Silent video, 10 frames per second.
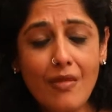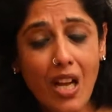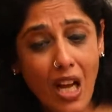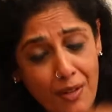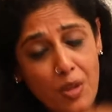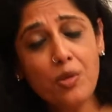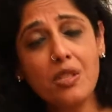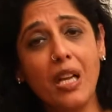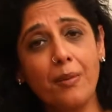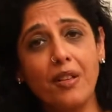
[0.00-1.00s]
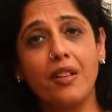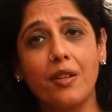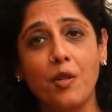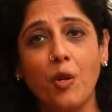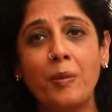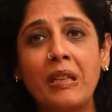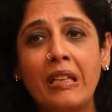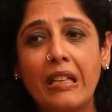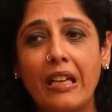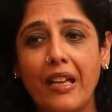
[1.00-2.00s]
I have a huge library at home,
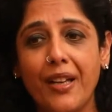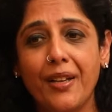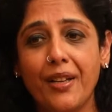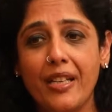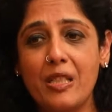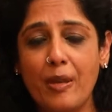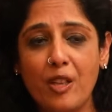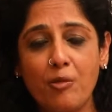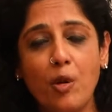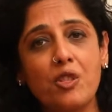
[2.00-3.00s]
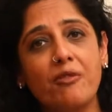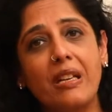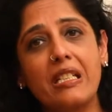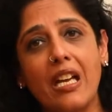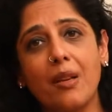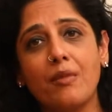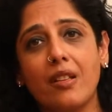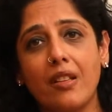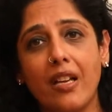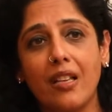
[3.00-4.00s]
and I spend most of my time
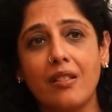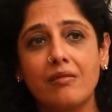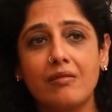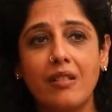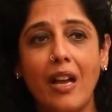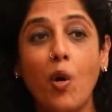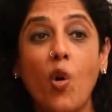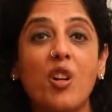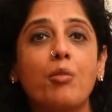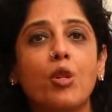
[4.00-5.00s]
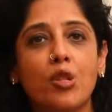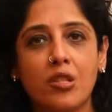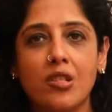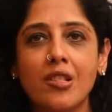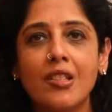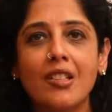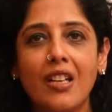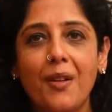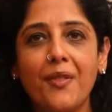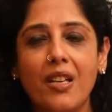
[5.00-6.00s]
there. I hoard books.
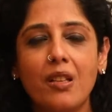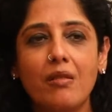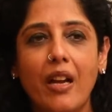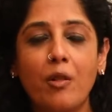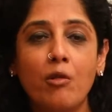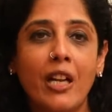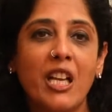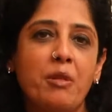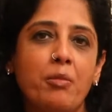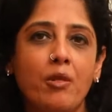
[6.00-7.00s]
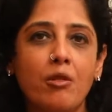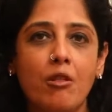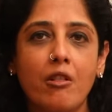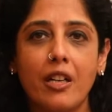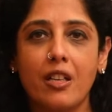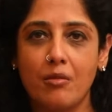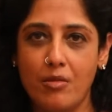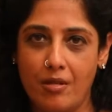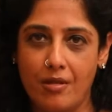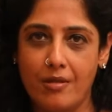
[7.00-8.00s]
I don't like people who don't return
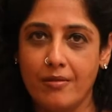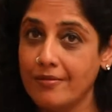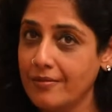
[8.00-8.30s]
books.